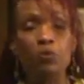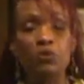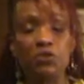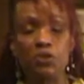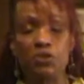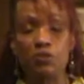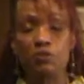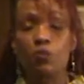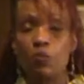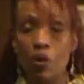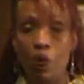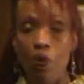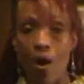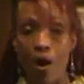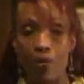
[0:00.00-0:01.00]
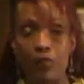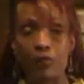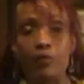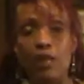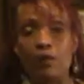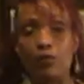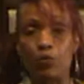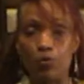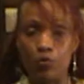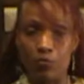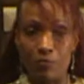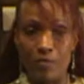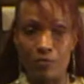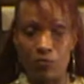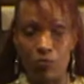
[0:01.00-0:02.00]
which is required in order
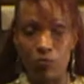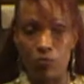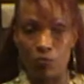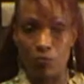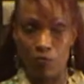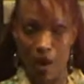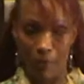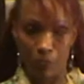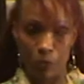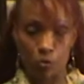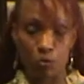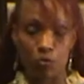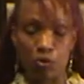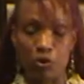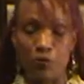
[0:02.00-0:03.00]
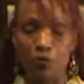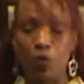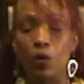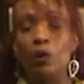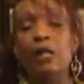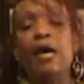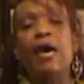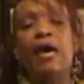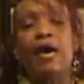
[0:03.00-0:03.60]
to wrap the sushi roll.